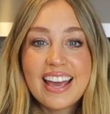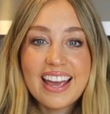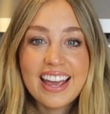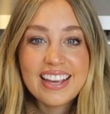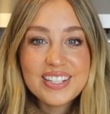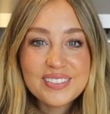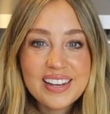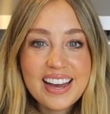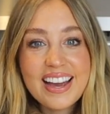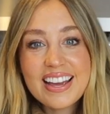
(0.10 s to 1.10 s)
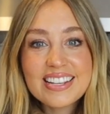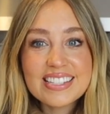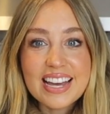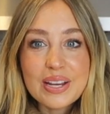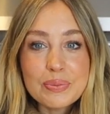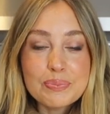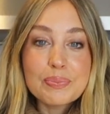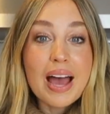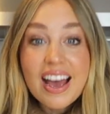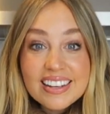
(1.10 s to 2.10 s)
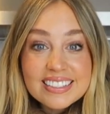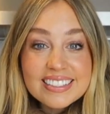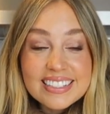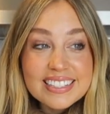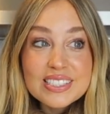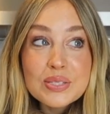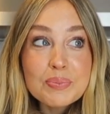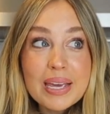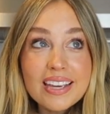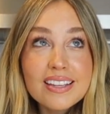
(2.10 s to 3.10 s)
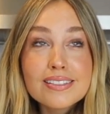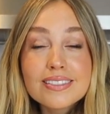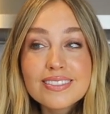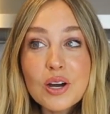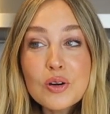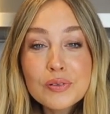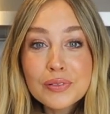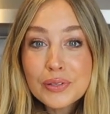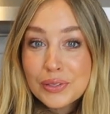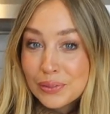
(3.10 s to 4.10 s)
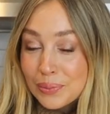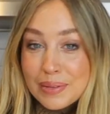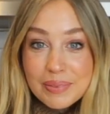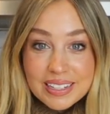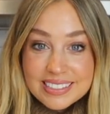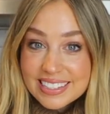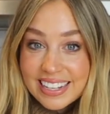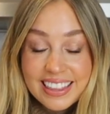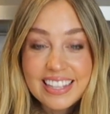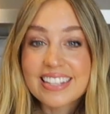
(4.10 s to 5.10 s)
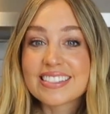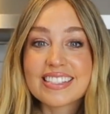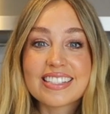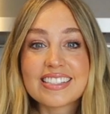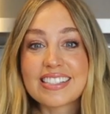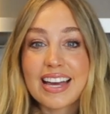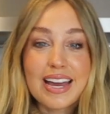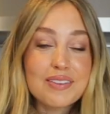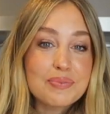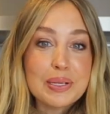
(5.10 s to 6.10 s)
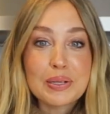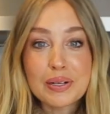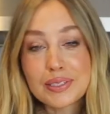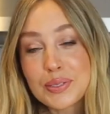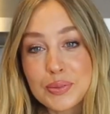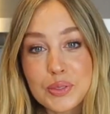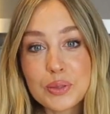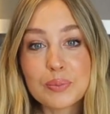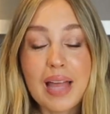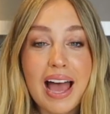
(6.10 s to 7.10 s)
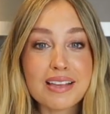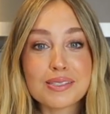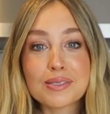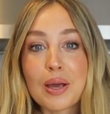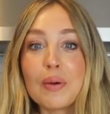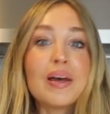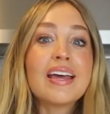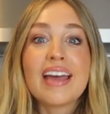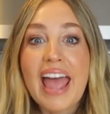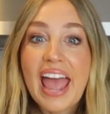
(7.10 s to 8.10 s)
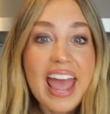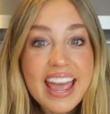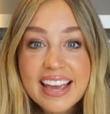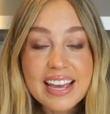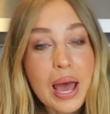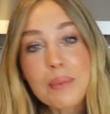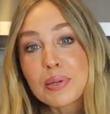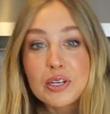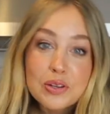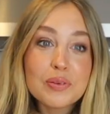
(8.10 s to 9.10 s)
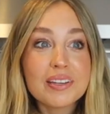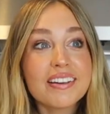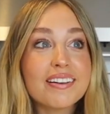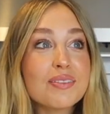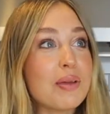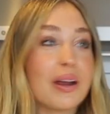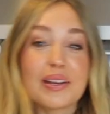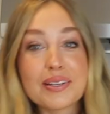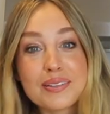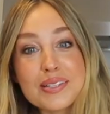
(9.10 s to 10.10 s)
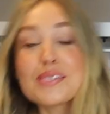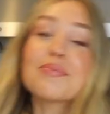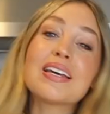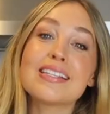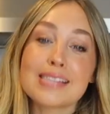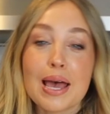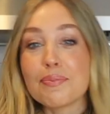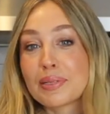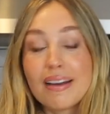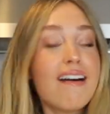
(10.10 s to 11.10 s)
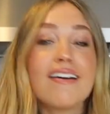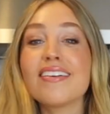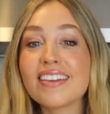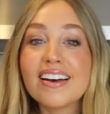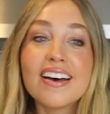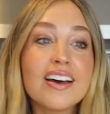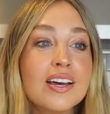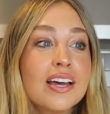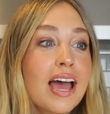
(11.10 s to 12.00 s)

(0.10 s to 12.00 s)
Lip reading: Hey you guys, I am back. It's been over 3 months, I think, since I've been on YouTube last. So hey, Happy New Year, Merry Christmas, Happy Hanukkah,